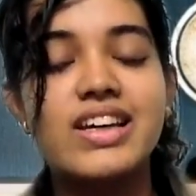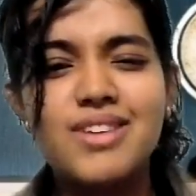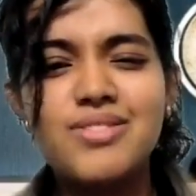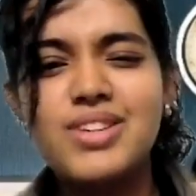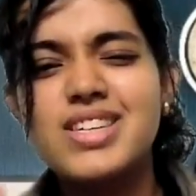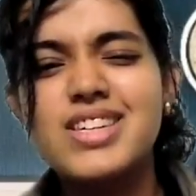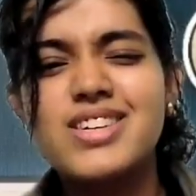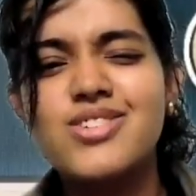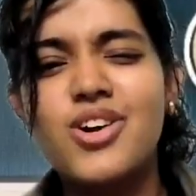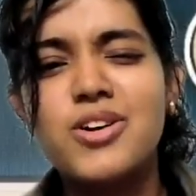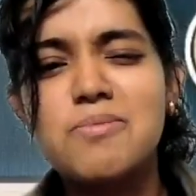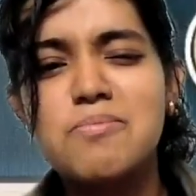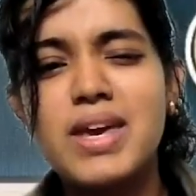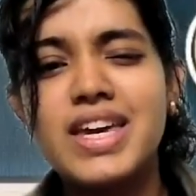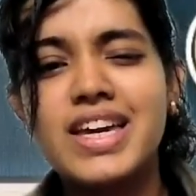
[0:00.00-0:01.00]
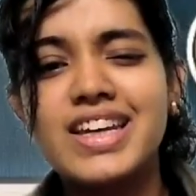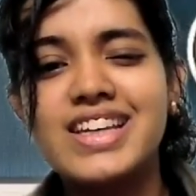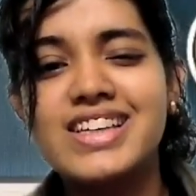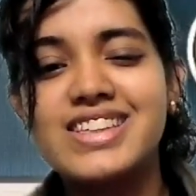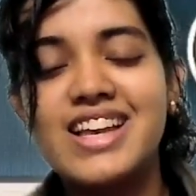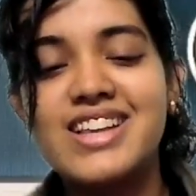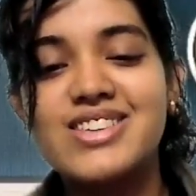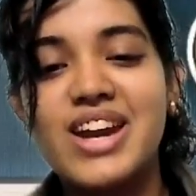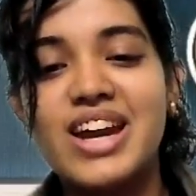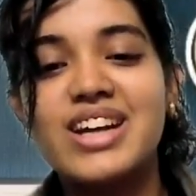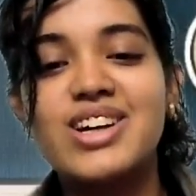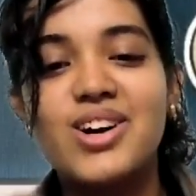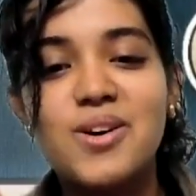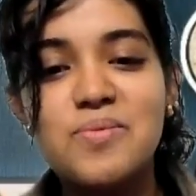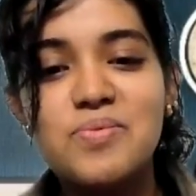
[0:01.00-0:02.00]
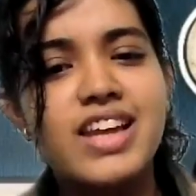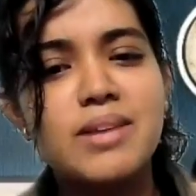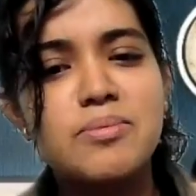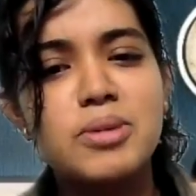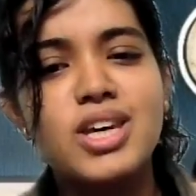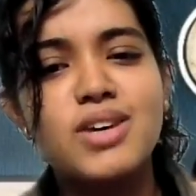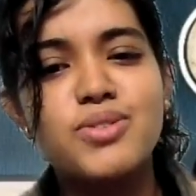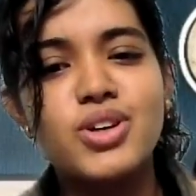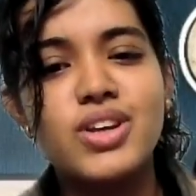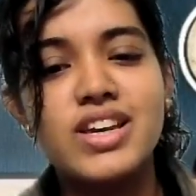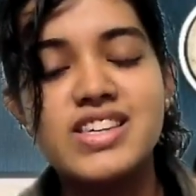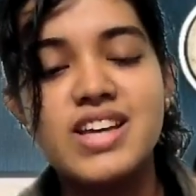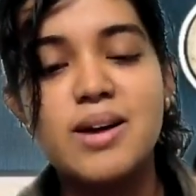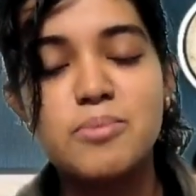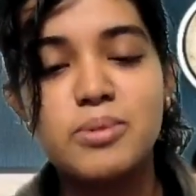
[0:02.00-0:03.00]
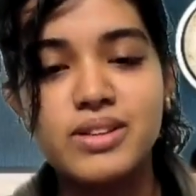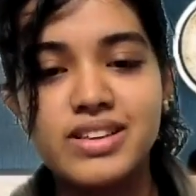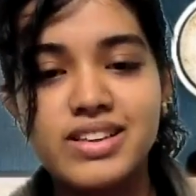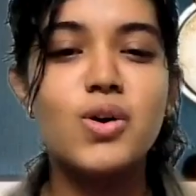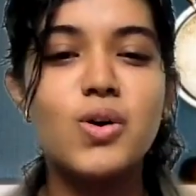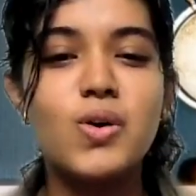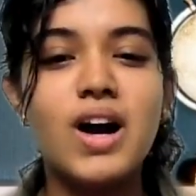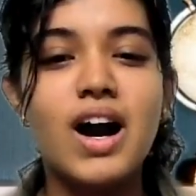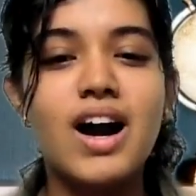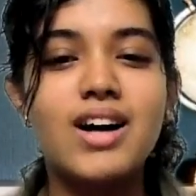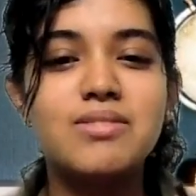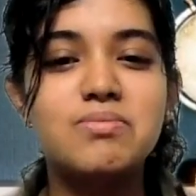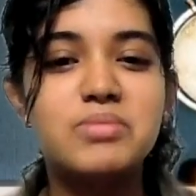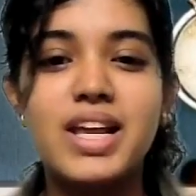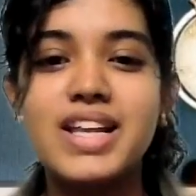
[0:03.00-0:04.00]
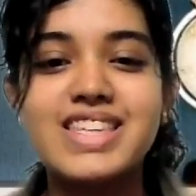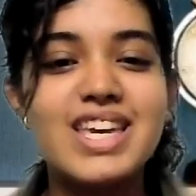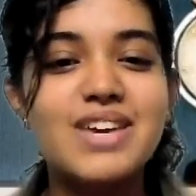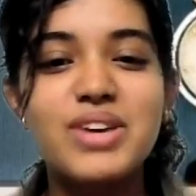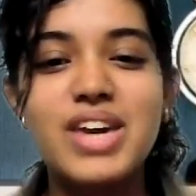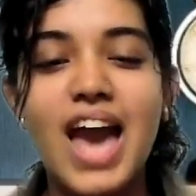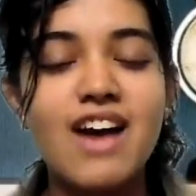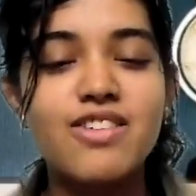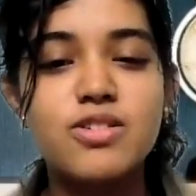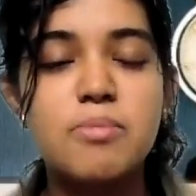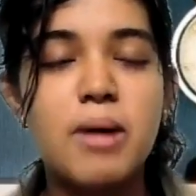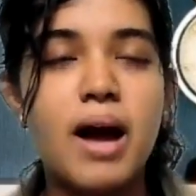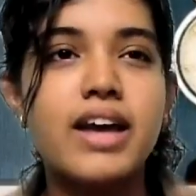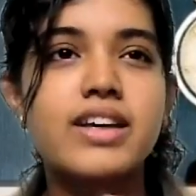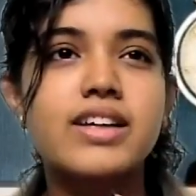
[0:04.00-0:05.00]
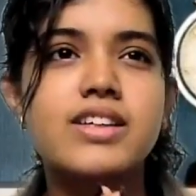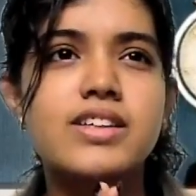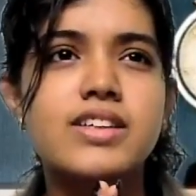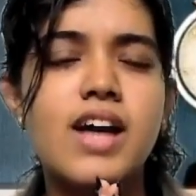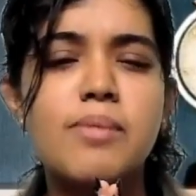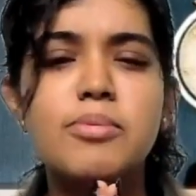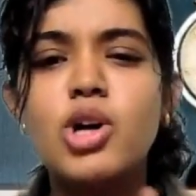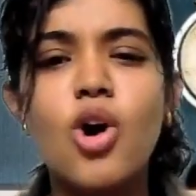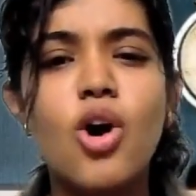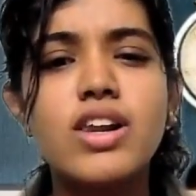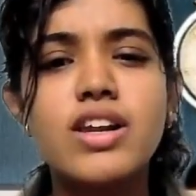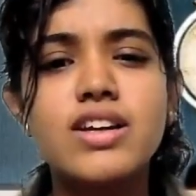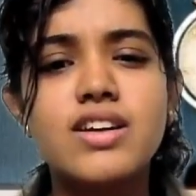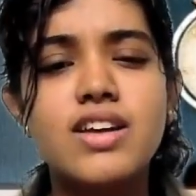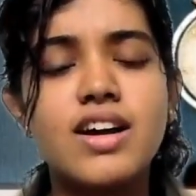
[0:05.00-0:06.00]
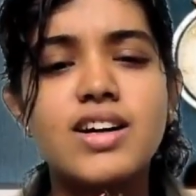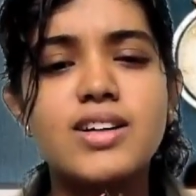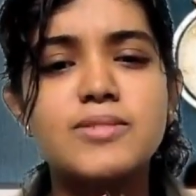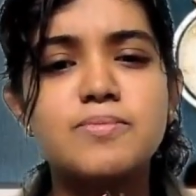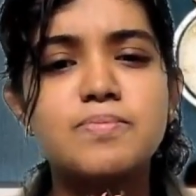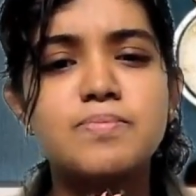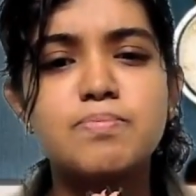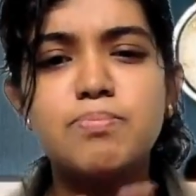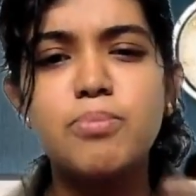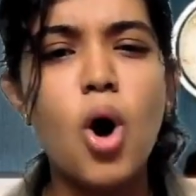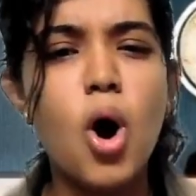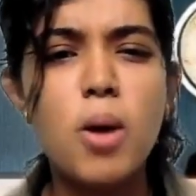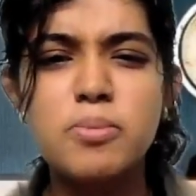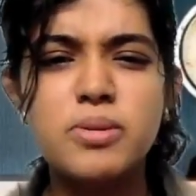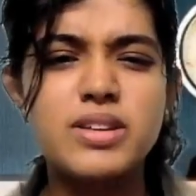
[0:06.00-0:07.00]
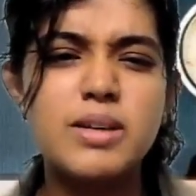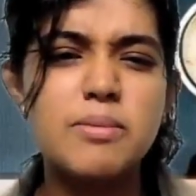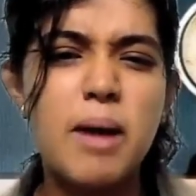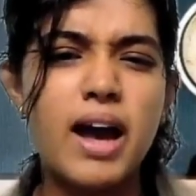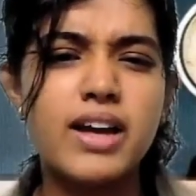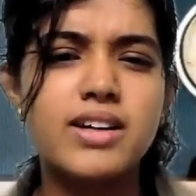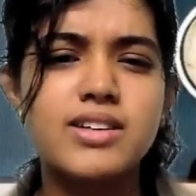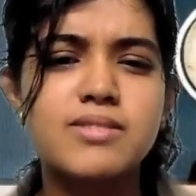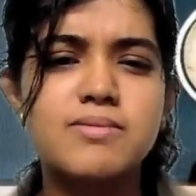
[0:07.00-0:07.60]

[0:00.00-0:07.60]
If this does not make any sense right now, let me give you an example. So let's say we have a bank. I'm gonna call it Bob the Bank.